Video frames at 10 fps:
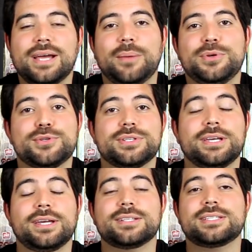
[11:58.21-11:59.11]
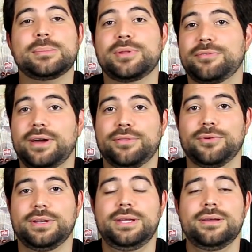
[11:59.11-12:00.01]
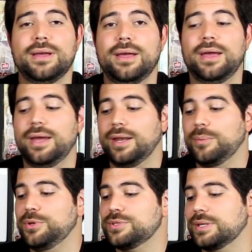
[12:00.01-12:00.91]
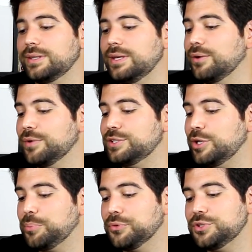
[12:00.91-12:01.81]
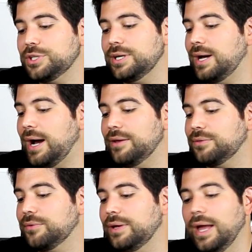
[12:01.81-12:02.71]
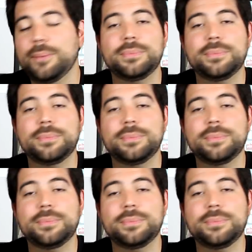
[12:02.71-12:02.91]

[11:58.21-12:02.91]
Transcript: I'm using Simplify 3D and I'm using the original Prusa i3